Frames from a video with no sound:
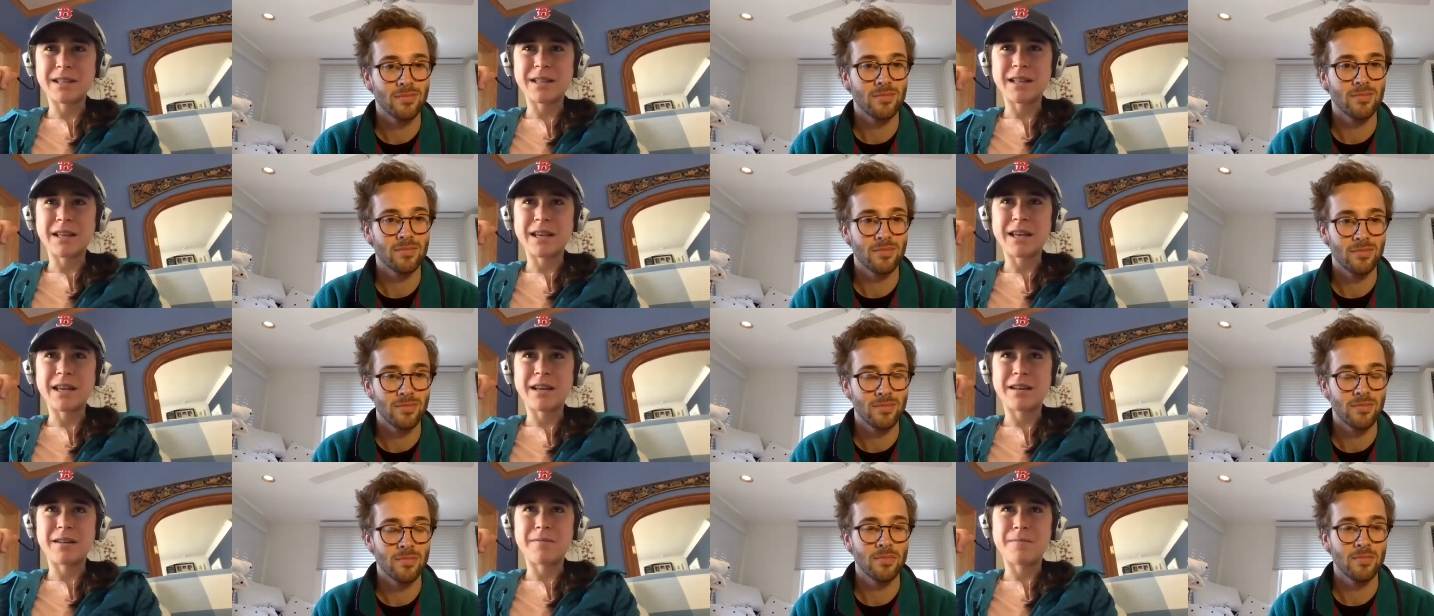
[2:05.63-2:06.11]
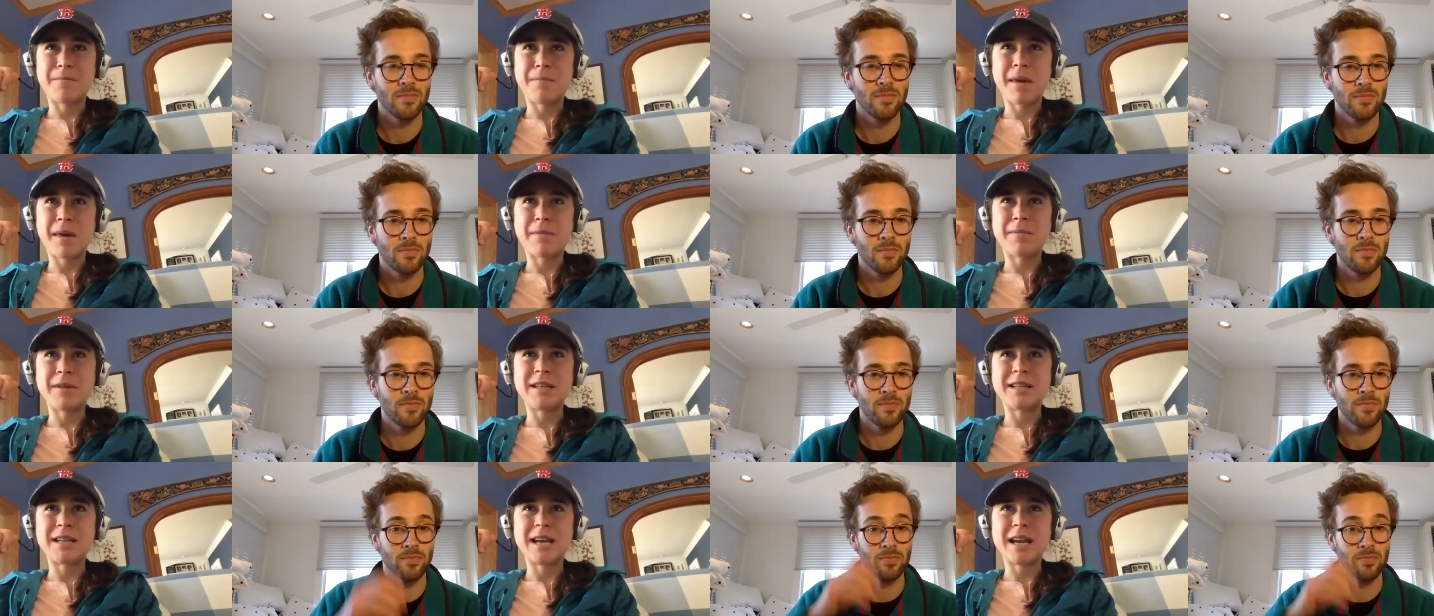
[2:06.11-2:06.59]
Speaker 1: and maybe
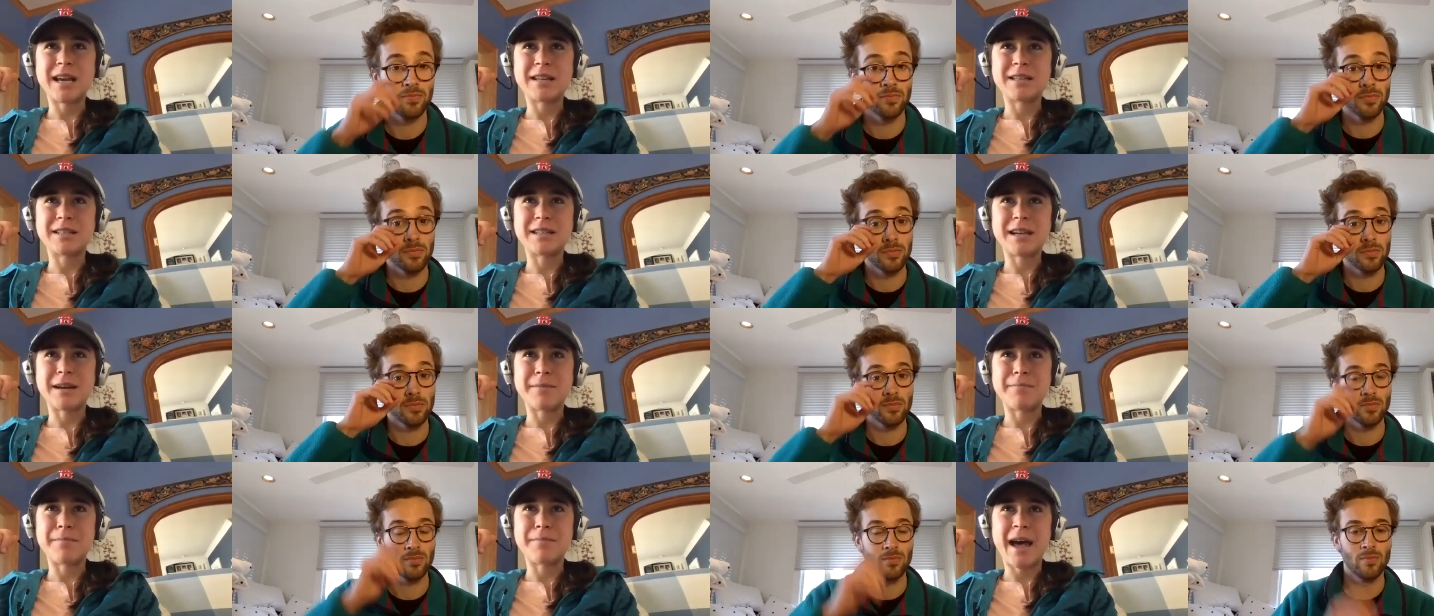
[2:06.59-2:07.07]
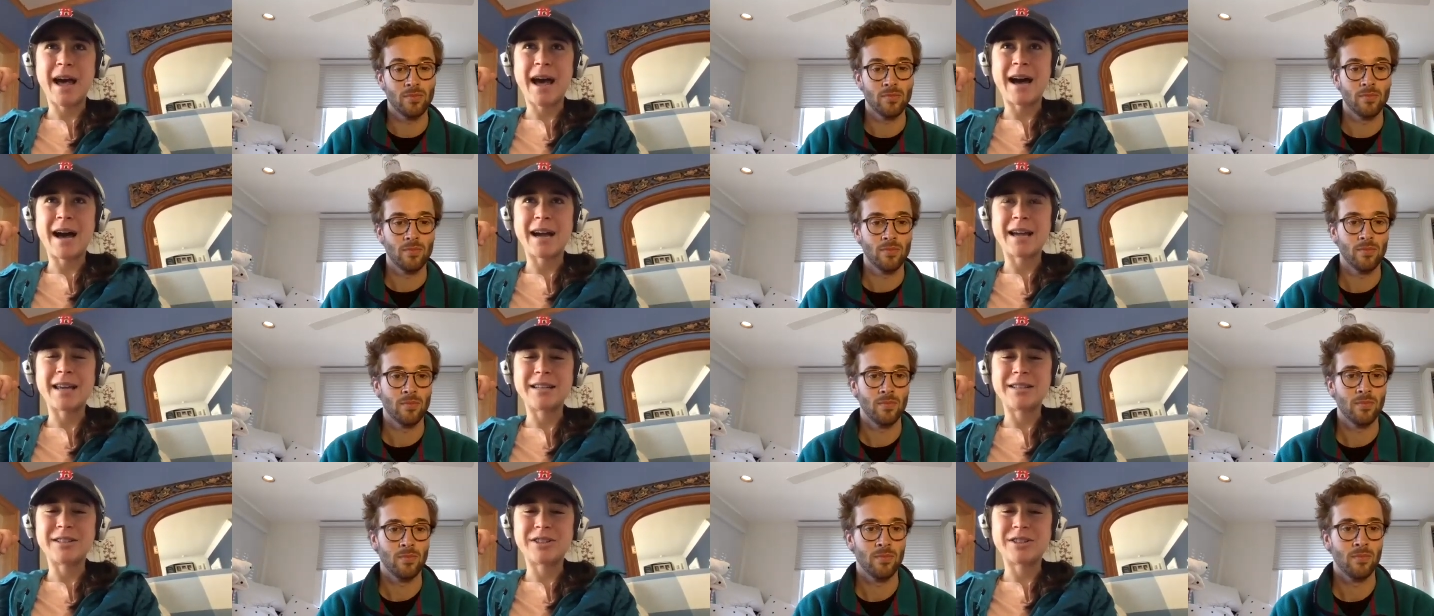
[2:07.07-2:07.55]
take a step back.
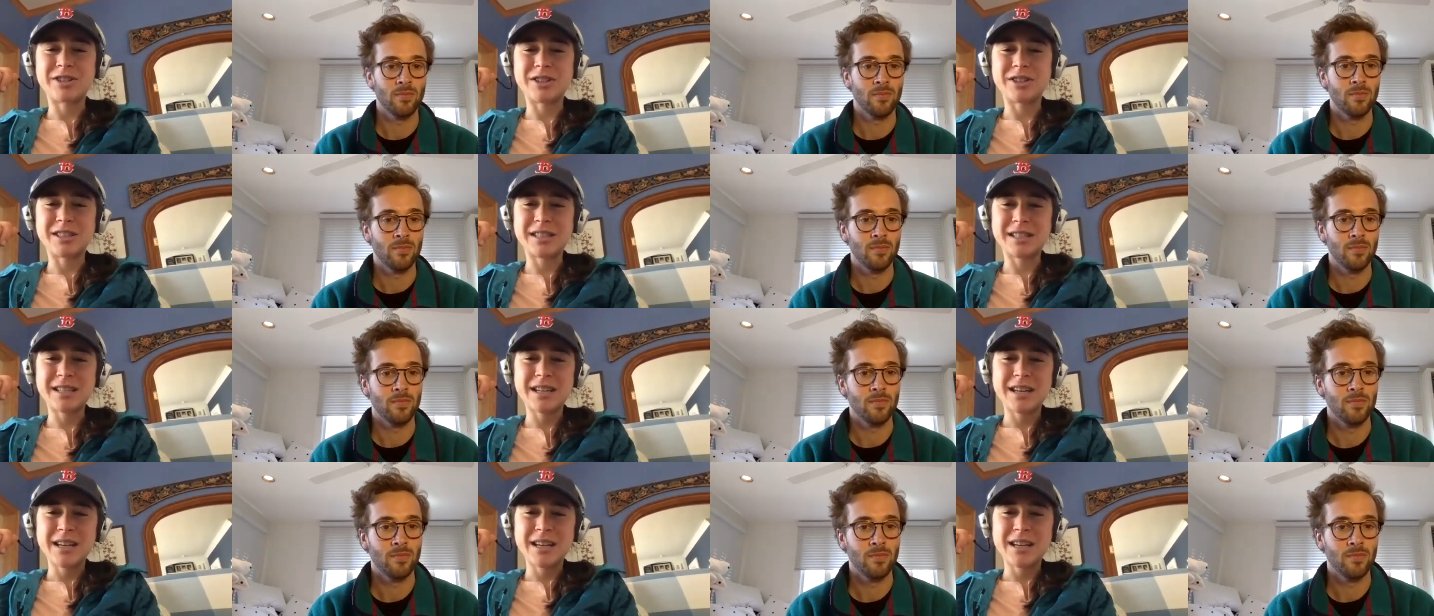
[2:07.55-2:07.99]
It's just